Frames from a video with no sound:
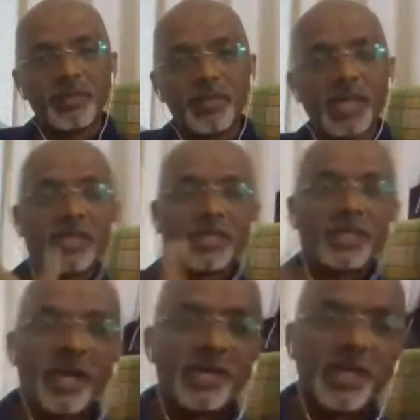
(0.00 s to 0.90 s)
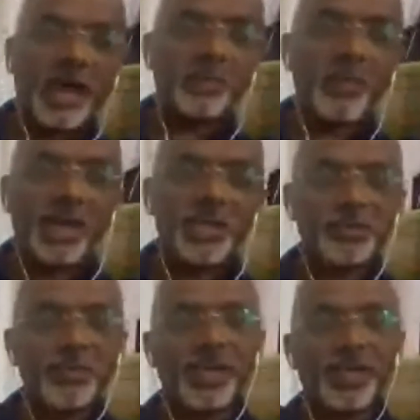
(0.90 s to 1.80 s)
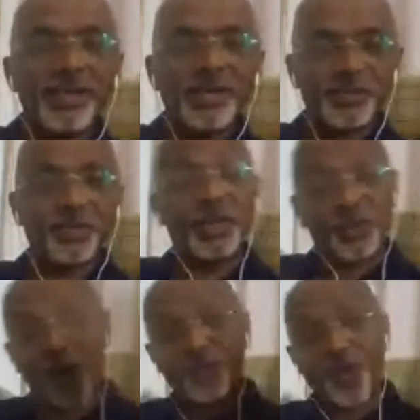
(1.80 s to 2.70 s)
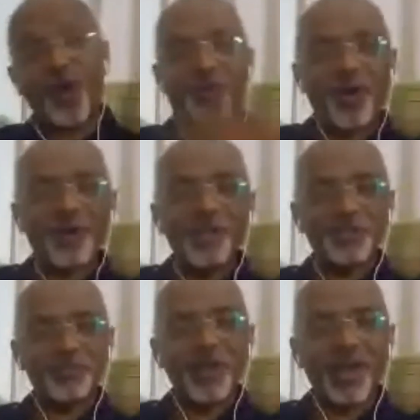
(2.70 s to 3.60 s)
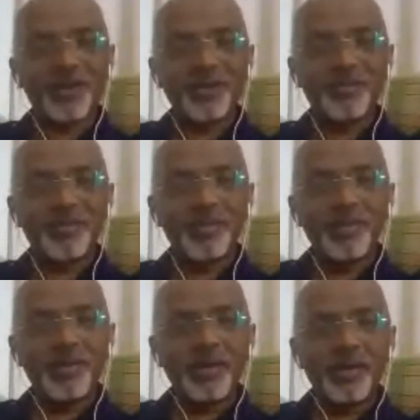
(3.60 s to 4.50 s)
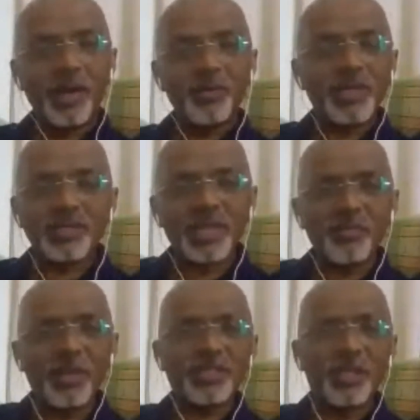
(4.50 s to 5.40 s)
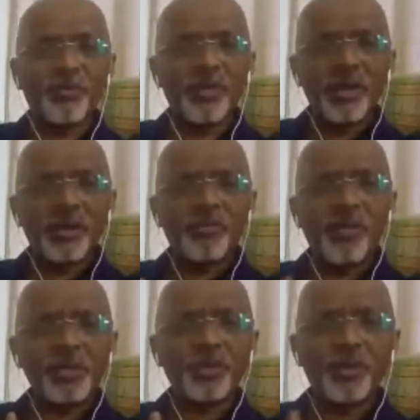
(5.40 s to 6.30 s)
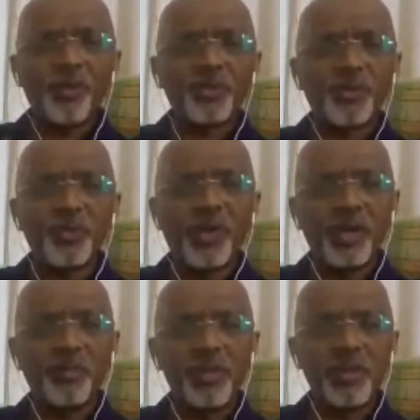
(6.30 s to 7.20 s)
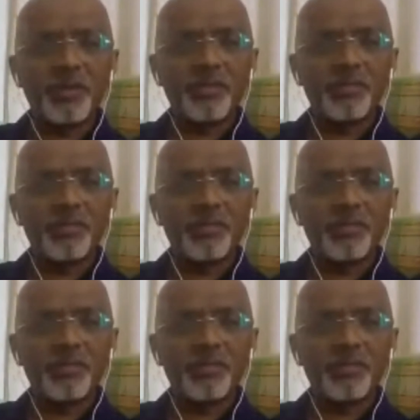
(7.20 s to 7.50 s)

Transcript: As a young management student, long years back, I was asking myself, why do I want to do an MBA?